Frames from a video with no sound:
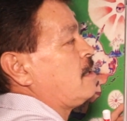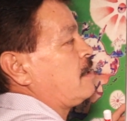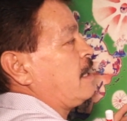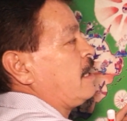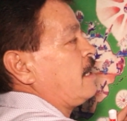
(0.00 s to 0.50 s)

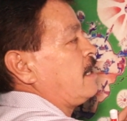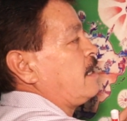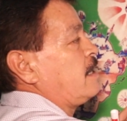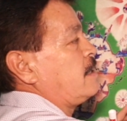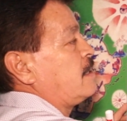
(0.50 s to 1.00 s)
Okay,
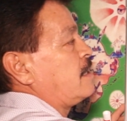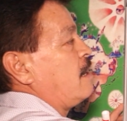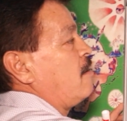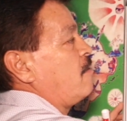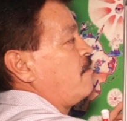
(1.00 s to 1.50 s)
this is
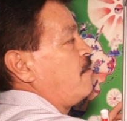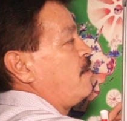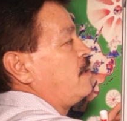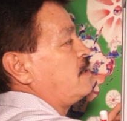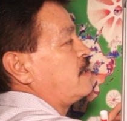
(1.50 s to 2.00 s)
our
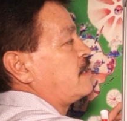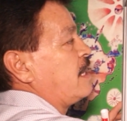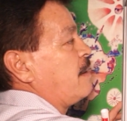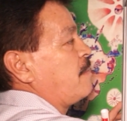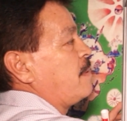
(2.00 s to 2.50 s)
first
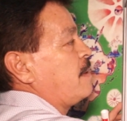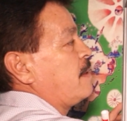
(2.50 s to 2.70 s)
step.